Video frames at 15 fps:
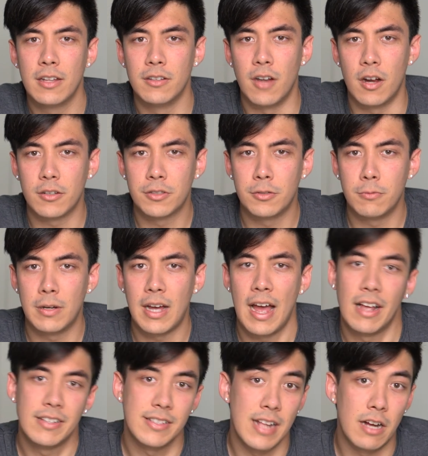Noctua
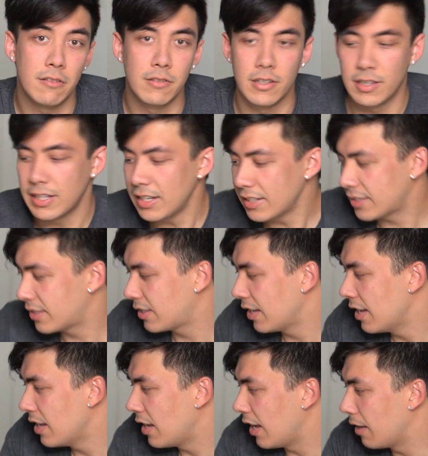has now
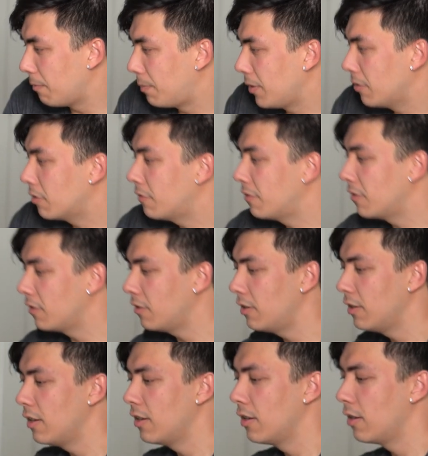released a
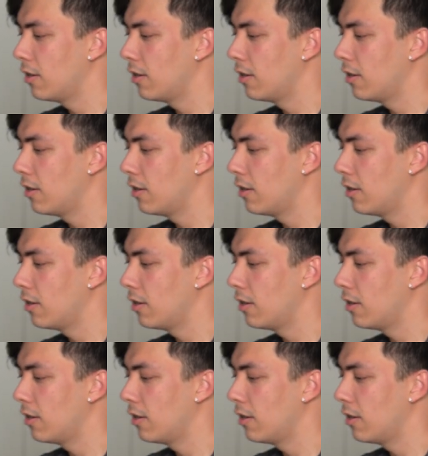beautiful